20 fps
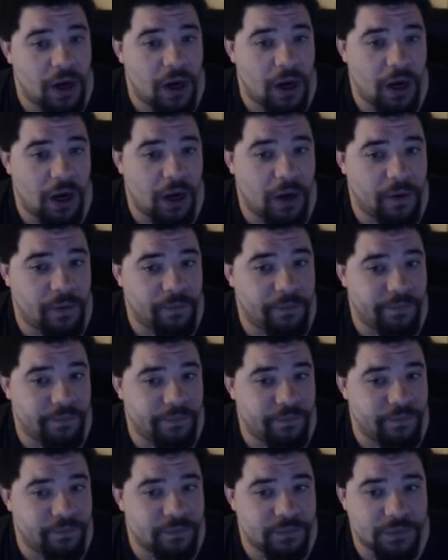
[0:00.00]

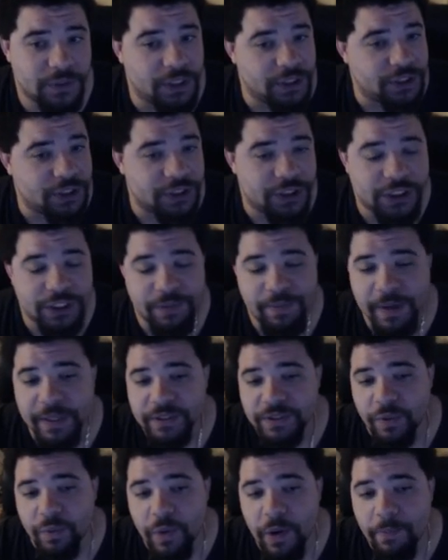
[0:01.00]
Um, it just
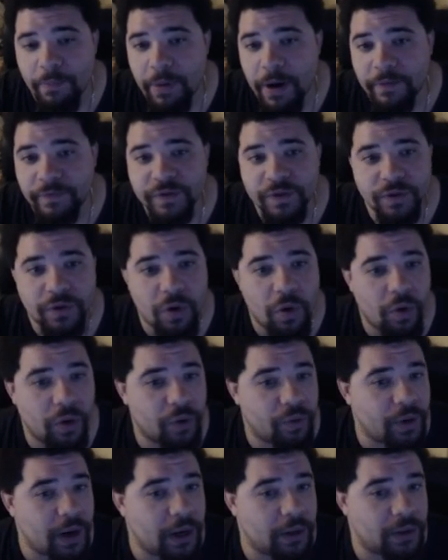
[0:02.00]
depends on what buffs are
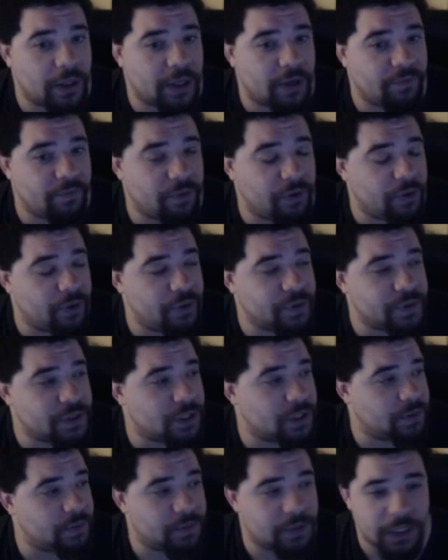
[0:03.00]
going around. Like if you're using
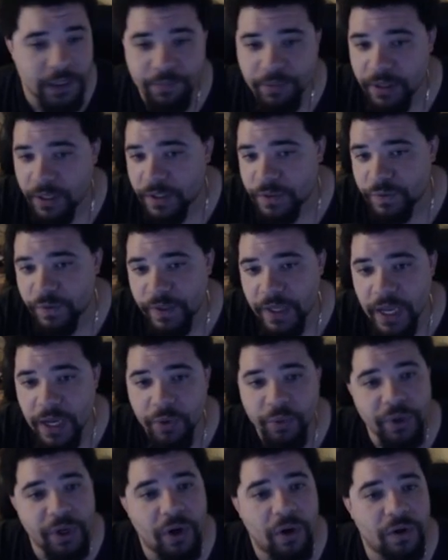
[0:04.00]
a DPS with
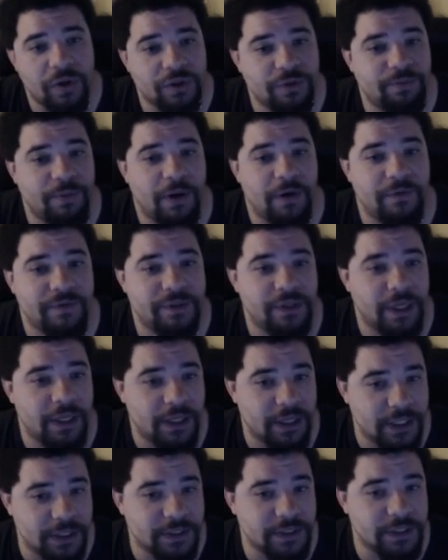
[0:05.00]
AoE arts buffs,
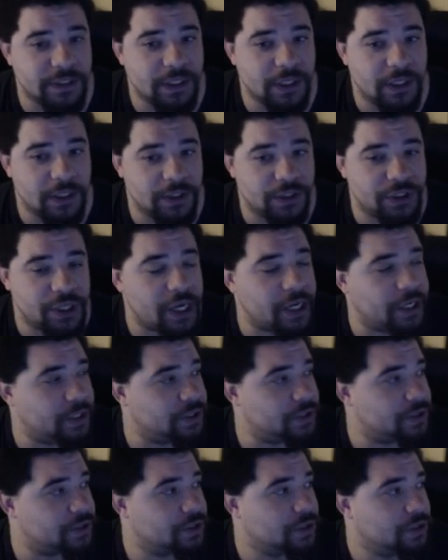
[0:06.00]
like this is gonna change.
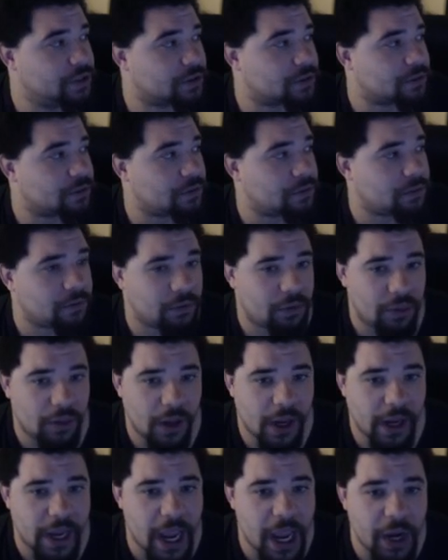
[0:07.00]

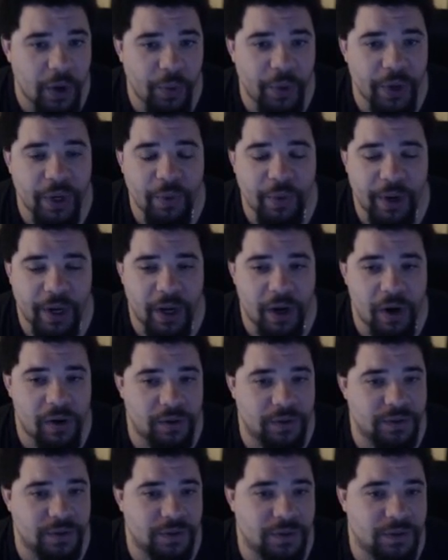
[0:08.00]
Like AoE quick at
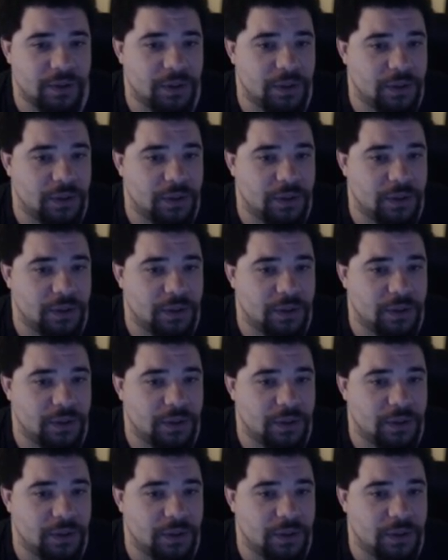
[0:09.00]
arts.